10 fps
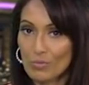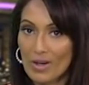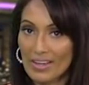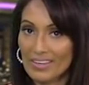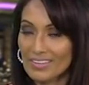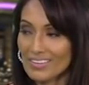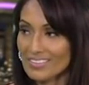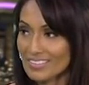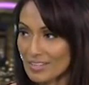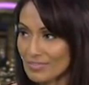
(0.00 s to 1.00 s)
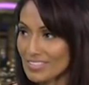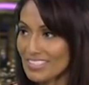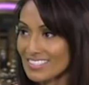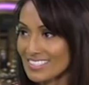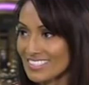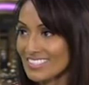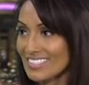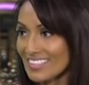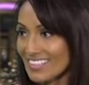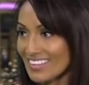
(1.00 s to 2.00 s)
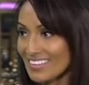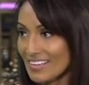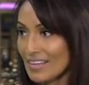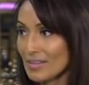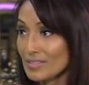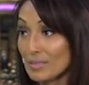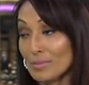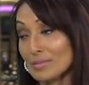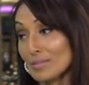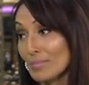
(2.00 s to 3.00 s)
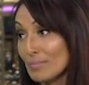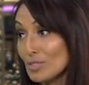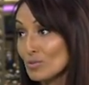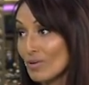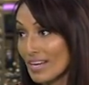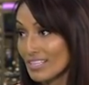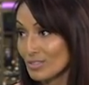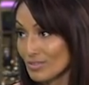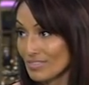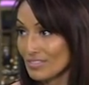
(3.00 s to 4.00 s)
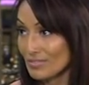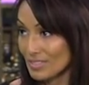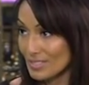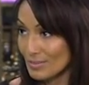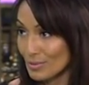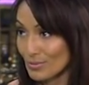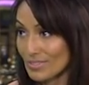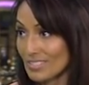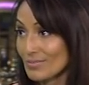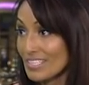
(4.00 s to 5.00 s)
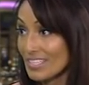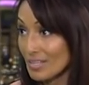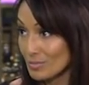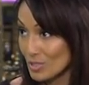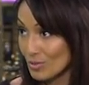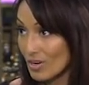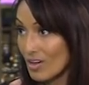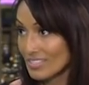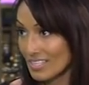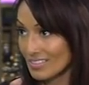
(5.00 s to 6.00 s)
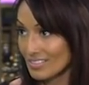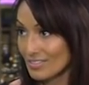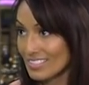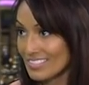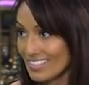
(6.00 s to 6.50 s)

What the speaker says: Why suffer the disease? And then sometimes it may be too late to even reverse the process when it comes to clogged arteries.